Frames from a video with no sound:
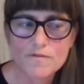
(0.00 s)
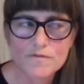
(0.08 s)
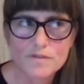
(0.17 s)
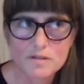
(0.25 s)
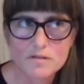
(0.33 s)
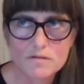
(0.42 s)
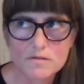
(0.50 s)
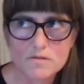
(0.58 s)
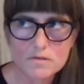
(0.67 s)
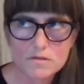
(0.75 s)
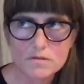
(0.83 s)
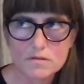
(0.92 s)
since
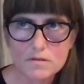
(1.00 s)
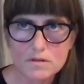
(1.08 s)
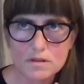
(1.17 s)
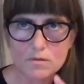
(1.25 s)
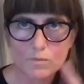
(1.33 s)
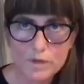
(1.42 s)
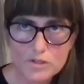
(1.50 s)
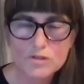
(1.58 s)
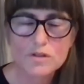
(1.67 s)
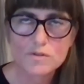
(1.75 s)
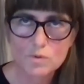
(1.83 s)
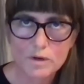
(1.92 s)
the winter
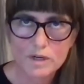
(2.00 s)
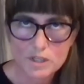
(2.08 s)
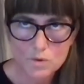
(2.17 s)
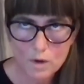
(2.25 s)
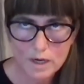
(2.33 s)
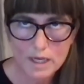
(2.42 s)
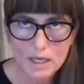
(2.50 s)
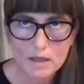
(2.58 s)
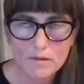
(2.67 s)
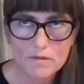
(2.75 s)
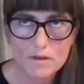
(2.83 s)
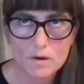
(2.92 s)
of twenty
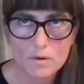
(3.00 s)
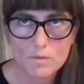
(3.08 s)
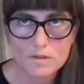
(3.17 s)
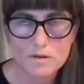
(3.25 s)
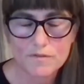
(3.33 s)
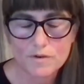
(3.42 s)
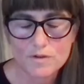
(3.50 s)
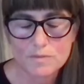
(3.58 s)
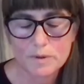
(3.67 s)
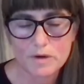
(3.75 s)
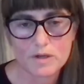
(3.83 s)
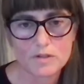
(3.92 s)
twenty, there was the first
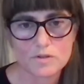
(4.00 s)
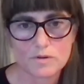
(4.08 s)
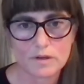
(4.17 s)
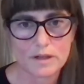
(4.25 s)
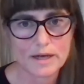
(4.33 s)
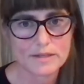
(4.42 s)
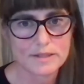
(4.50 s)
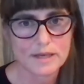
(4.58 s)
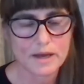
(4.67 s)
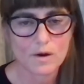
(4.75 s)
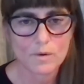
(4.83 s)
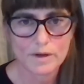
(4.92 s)
beer history class
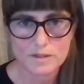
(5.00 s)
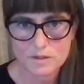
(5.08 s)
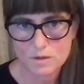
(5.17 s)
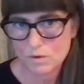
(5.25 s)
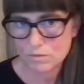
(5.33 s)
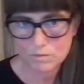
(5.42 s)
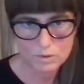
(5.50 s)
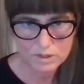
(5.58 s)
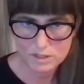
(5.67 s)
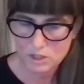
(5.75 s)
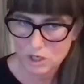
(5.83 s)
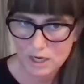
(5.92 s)
at O S U
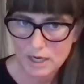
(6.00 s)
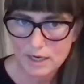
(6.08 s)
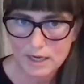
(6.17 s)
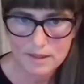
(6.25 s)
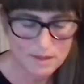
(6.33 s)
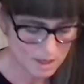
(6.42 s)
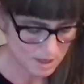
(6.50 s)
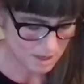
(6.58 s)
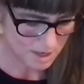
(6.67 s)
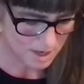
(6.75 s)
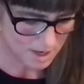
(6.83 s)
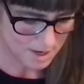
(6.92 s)
was taught. And then